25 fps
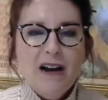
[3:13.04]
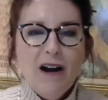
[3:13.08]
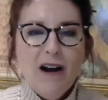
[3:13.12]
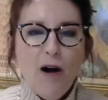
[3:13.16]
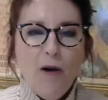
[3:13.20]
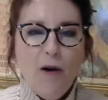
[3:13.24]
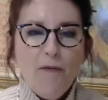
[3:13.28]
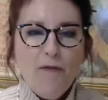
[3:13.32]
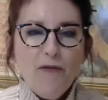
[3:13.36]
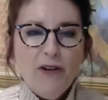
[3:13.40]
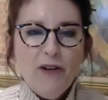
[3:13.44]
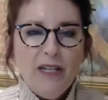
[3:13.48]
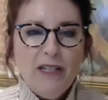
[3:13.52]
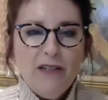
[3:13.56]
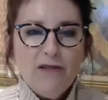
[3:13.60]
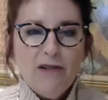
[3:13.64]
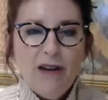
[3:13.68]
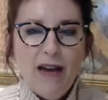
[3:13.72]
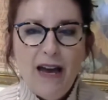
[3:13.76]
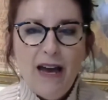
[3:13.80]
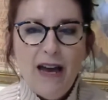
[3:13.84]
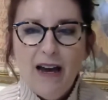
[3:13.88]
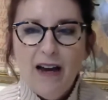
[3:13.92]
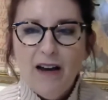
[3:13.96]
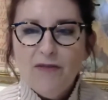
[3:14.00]
Hopefully you
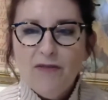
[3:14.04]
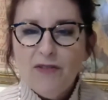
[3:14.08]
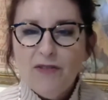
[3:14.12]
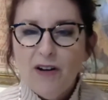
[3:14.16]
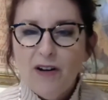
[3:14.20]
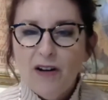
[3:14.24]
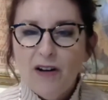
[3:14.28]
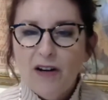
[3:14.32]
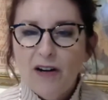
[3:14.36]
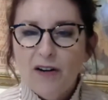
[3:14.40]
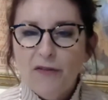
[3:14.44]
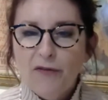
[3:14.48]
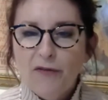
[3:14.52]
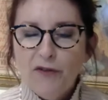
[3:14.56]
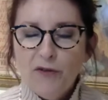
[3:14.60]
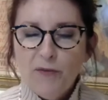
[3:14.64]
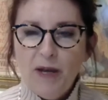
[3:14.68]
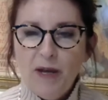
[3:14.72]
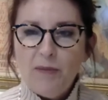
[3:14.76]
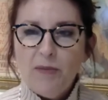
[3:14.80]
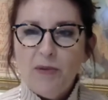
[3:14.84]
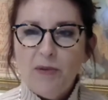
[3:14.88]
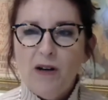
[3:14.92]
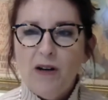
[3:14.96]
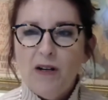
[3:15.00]
have our Fume
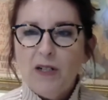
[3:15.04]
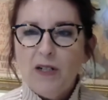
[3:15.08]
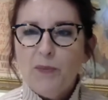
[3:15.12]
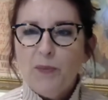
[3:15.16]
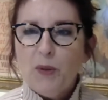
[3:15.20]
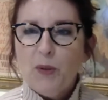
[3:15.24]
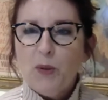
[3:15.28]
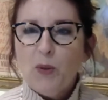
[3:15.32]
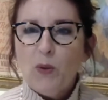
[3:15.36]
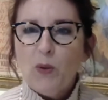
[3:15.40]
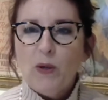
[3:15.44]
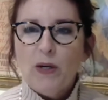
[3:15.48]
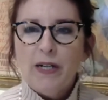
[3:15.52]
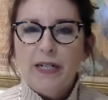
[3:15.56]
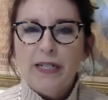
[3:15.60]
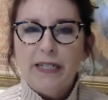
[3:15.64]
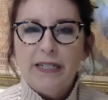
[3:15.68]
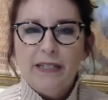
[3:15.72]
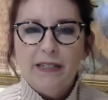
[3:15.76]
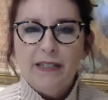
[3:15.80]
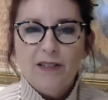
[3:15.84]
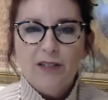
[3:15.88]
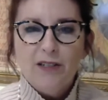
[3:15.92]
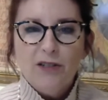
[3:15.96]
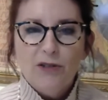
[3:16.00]
Blanc poured
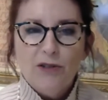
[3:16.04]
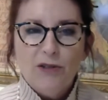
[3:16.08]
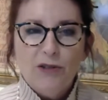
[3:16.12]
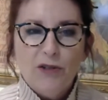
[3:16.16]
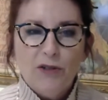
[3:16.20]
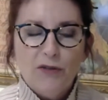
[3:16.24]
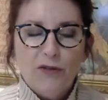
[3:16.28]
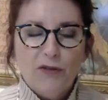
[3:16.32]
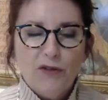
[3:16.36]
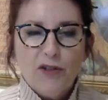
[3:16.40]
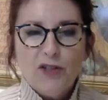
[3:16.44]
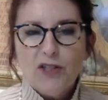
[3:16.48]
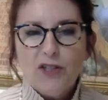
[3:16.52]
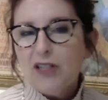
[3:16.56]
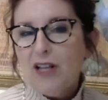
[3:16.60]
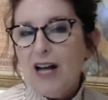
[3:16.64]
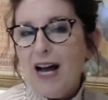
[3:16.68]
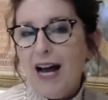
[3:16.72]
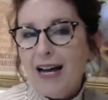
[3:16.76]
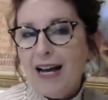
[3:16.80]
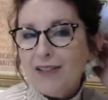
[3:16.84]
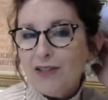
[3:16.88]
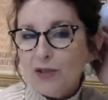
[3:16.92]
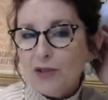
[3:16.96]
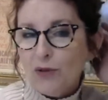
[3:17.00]
into your first
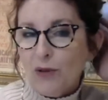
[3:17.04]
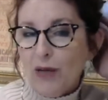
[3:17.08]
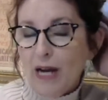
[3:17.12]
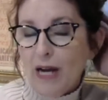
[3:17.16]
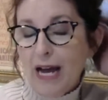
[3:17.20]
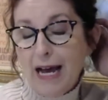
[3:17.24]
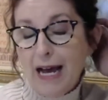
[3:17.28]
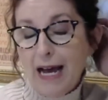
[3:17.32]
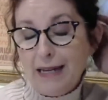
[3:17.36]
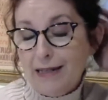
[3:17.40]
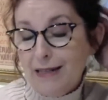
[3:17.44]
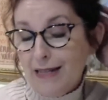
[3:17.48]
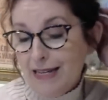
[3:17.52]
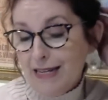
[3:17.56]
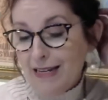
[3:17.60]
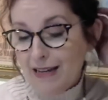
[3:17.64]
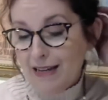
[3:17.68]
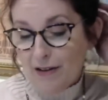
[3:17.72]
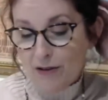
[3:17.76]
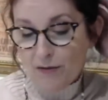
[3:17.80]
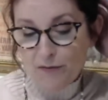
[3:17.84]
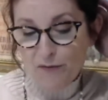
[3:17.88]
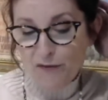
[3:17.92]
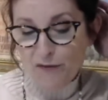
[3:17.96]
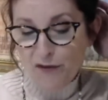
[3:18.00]
glass and
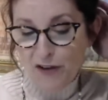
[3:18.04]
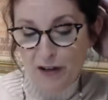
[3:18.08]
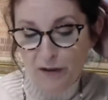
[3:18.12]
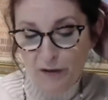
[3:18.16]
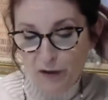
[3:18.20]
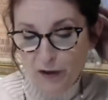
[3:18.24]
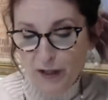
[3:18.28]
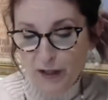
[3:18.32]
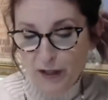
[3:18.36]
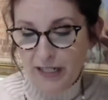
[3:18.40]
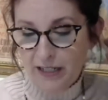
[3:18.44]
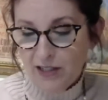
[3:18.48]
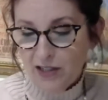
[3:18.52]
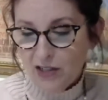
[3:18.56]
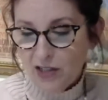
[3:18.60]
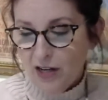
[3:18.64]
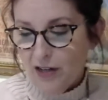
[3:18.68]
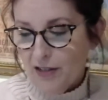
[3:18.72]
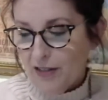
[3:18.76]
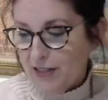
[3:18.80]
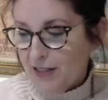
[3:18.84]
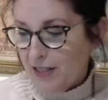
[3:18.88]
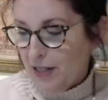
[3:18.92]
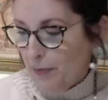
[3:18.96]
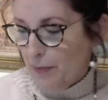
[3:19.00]
feel free to
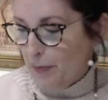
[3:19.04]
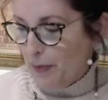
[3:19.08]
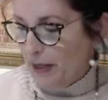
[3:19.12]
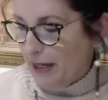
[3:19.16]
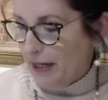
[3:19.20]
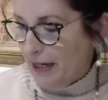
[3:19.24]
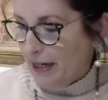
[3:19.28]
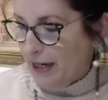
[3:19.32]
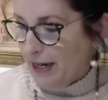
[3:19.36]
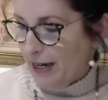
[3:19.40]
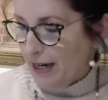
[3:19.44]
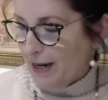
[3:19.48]
start sipping.